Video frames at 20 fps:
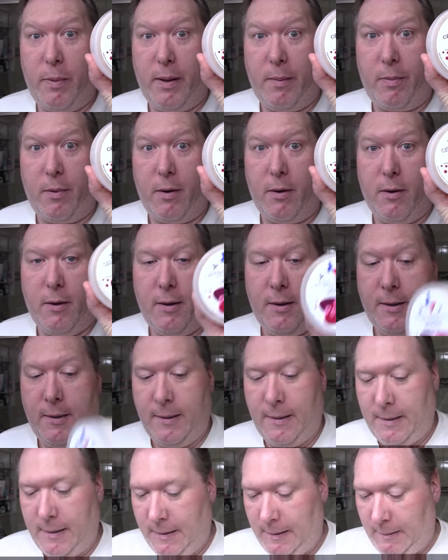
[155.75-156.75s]
Pepper.
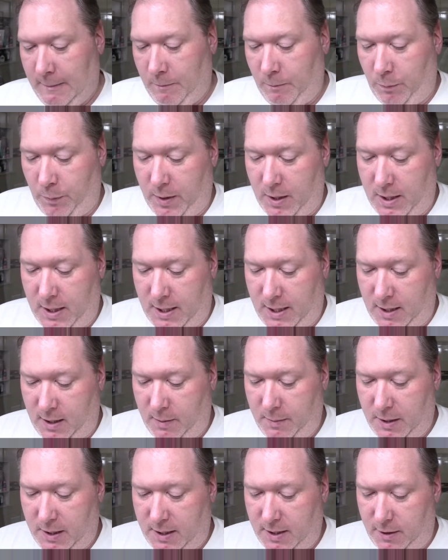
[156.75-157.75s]
And
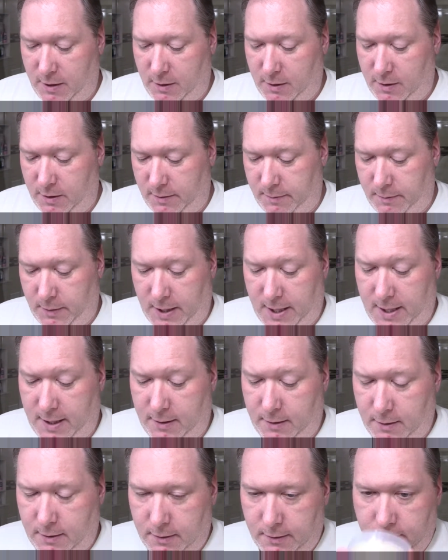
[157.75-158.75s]
let me tell you something,
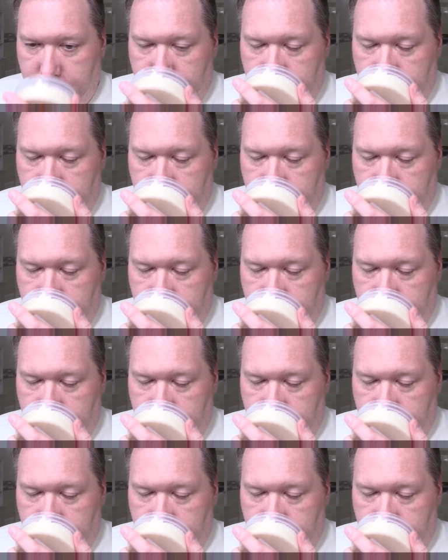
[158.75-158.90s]
guys.